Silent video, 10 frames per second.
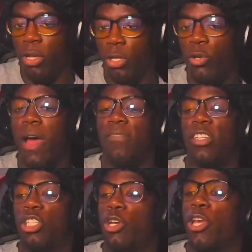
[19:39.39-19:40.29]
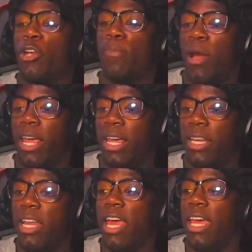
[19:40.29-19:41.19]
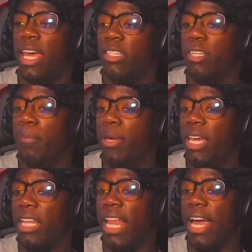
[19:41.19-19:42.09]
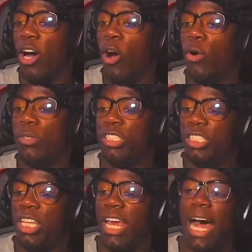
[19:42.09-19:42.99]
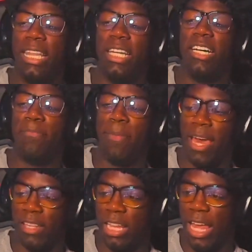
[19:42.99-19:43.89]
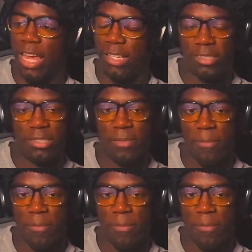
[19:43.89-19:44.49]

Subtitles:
You have to trick your brain into being like, oh shit, I love math class.